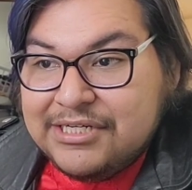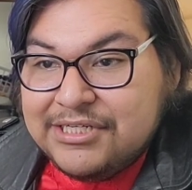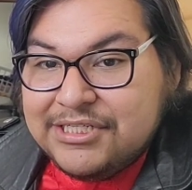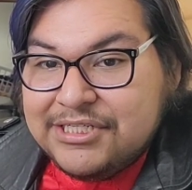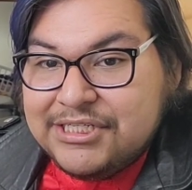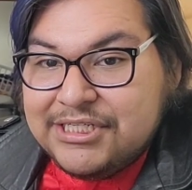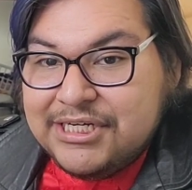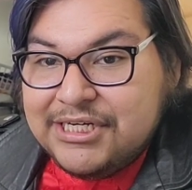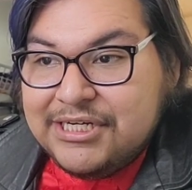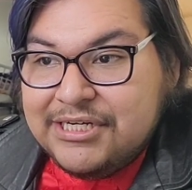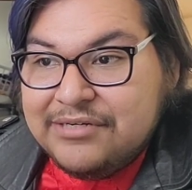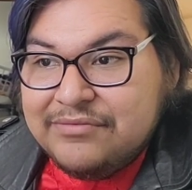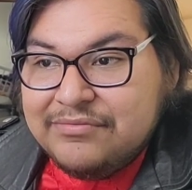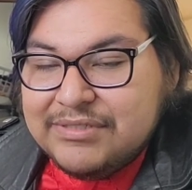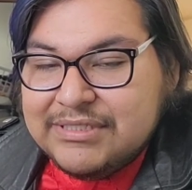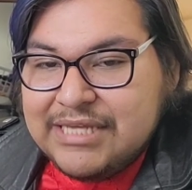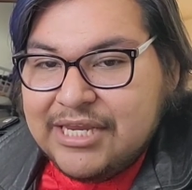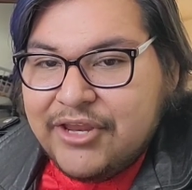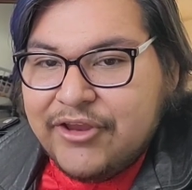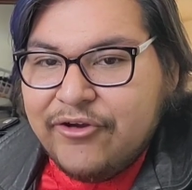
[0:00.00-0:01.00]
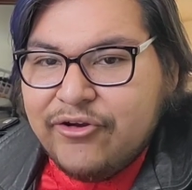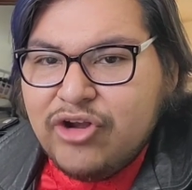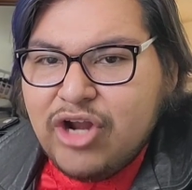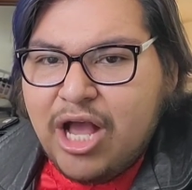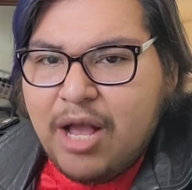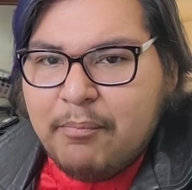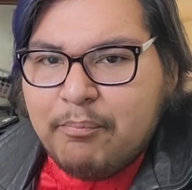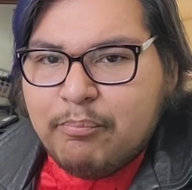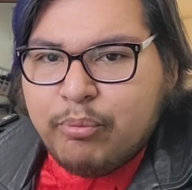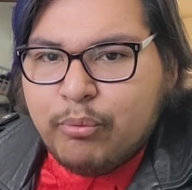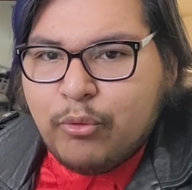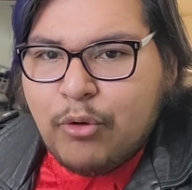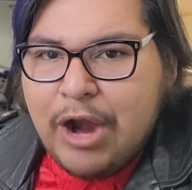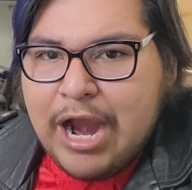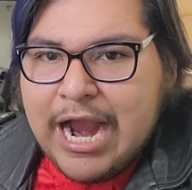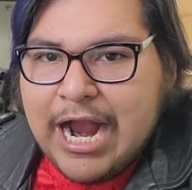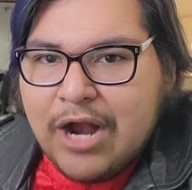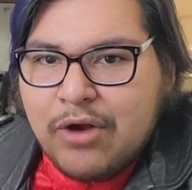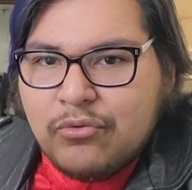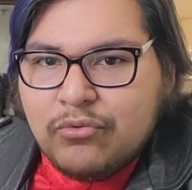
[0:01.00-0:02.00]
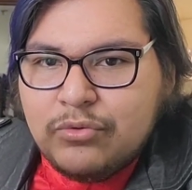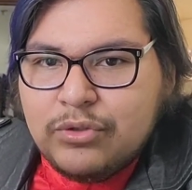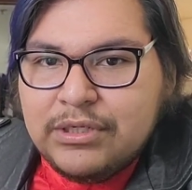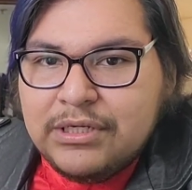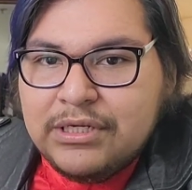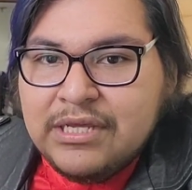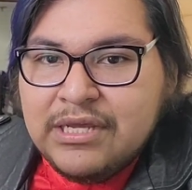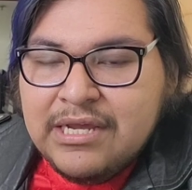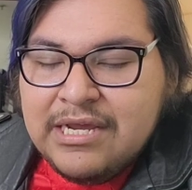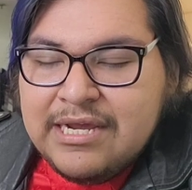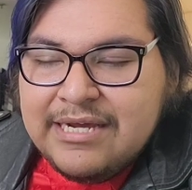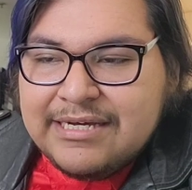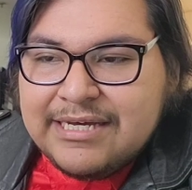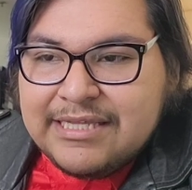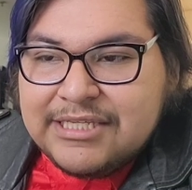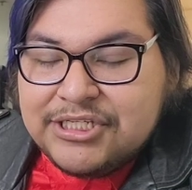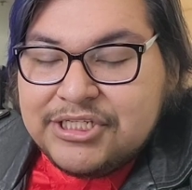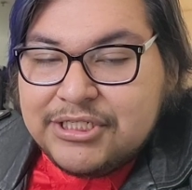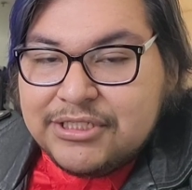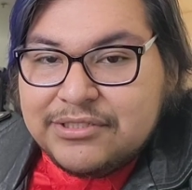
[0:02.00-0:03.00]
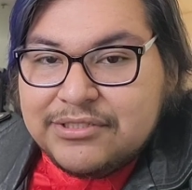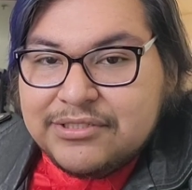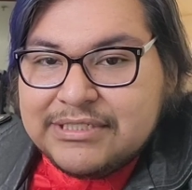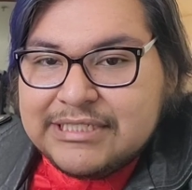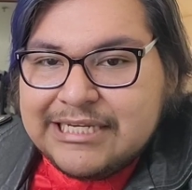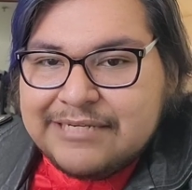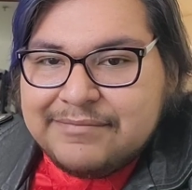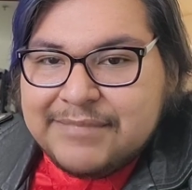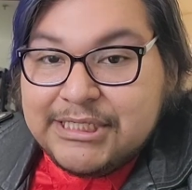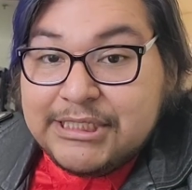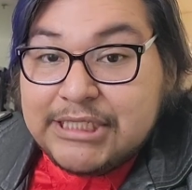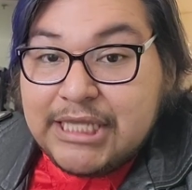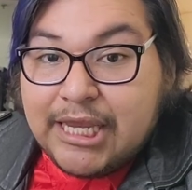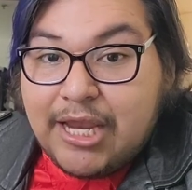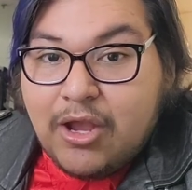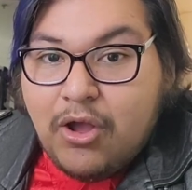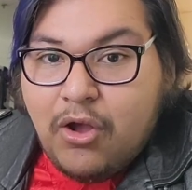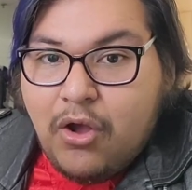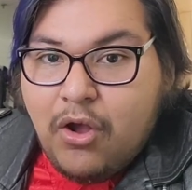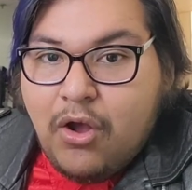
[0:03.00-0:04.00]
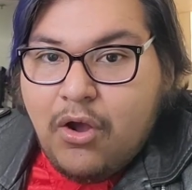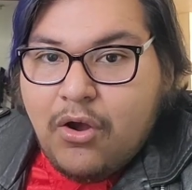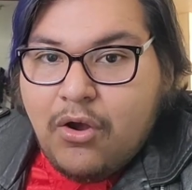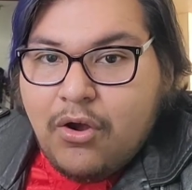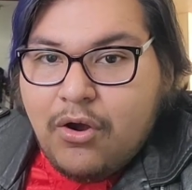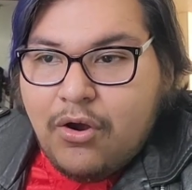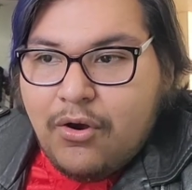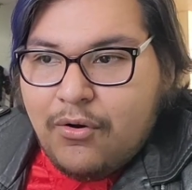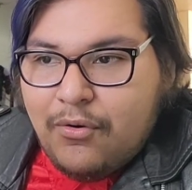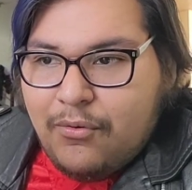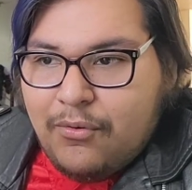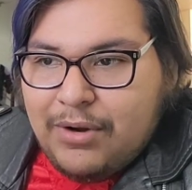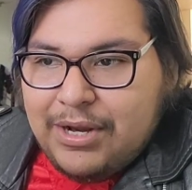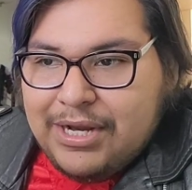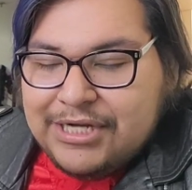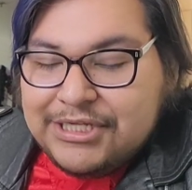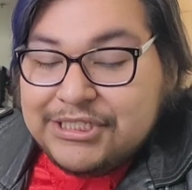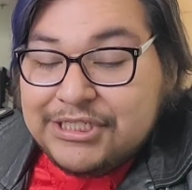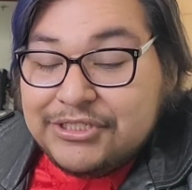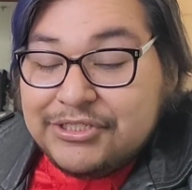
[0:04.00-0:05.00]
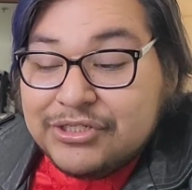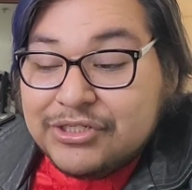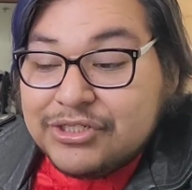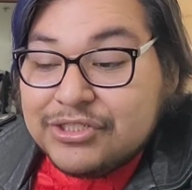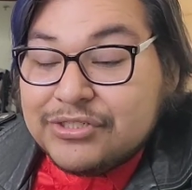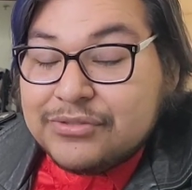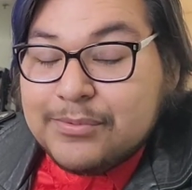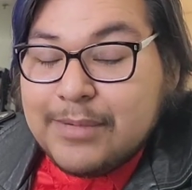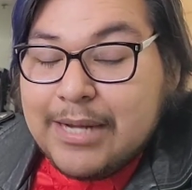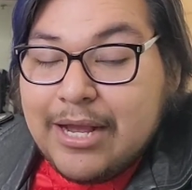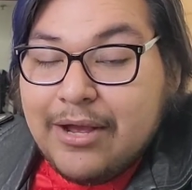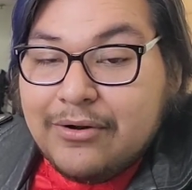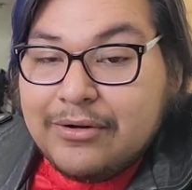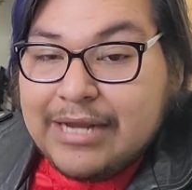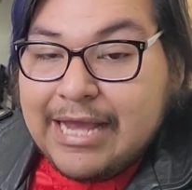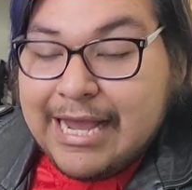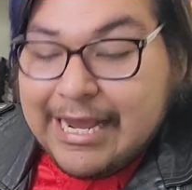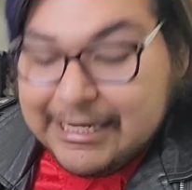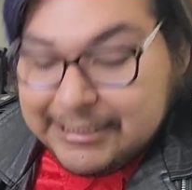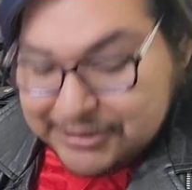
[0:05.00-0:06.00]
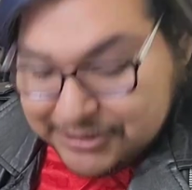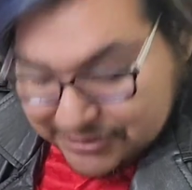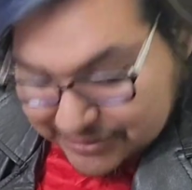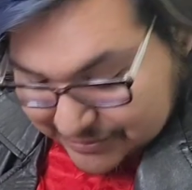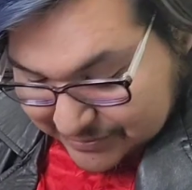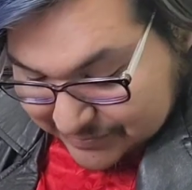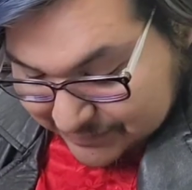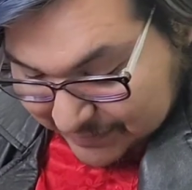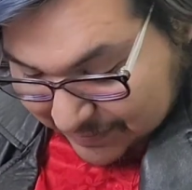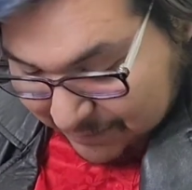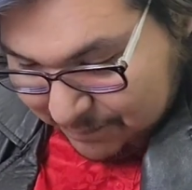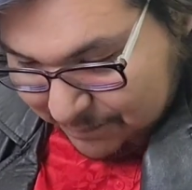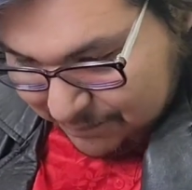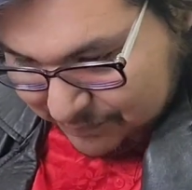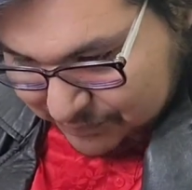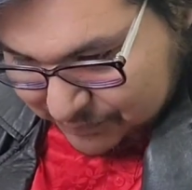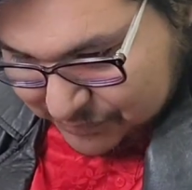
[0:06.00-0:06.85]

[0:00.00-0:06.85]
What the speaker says: she was like, you're not brown. And then she looks at me, she's like, oh. And she turns around, hides her, like,